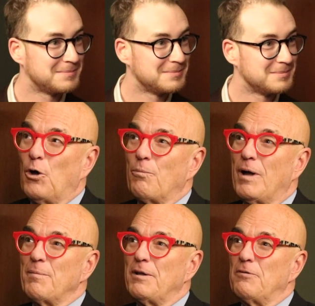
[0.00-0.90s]
So,
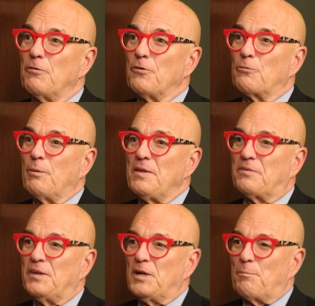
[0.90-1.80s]
I mean, there's one
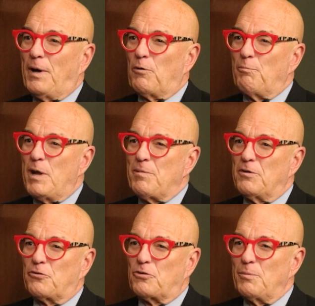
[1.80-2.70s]
thing about maybe
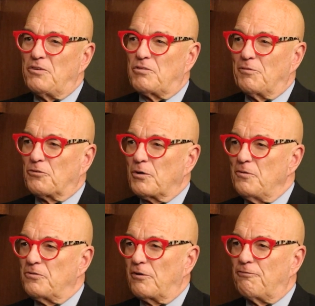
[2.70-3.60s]
there's so many civil
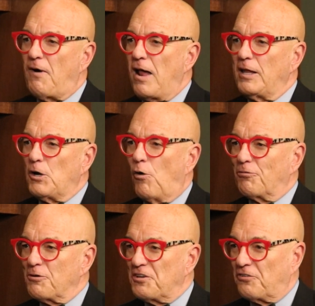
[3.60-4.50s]
servants that are falling
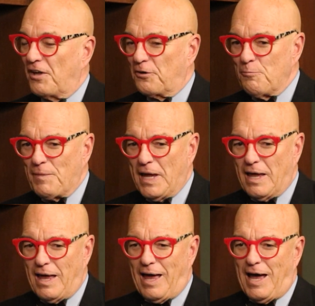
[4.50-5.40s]
over each other,
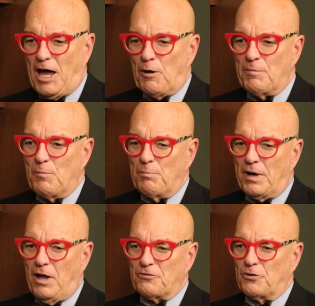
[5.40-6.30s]

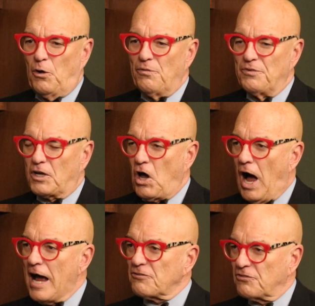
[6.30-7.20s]
but also the
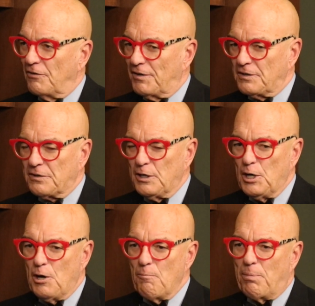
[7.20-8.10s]
cost of it,
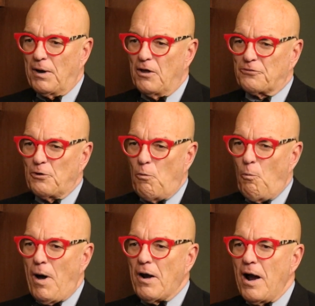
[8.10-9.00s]
but also
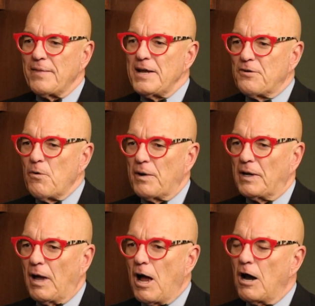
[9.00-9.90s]
what are they
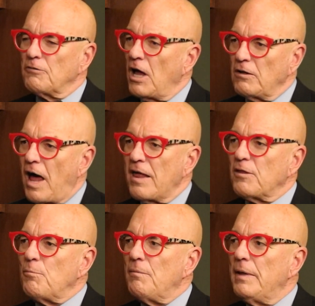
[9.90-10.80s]
doing? Are a lot of
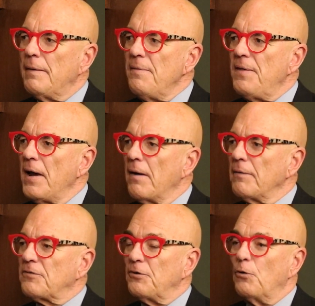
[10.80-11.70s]
them
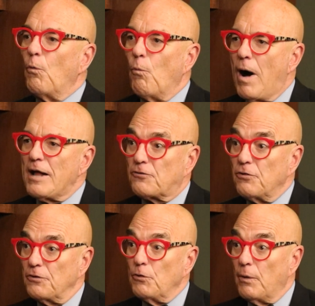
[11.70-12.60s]
there to
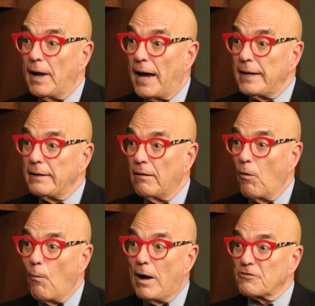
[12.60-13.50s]
watch you and I
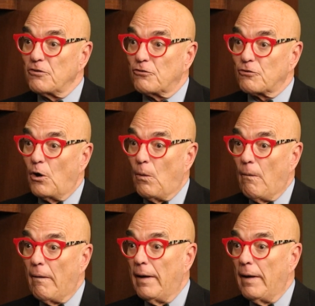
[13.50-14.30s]
watch this show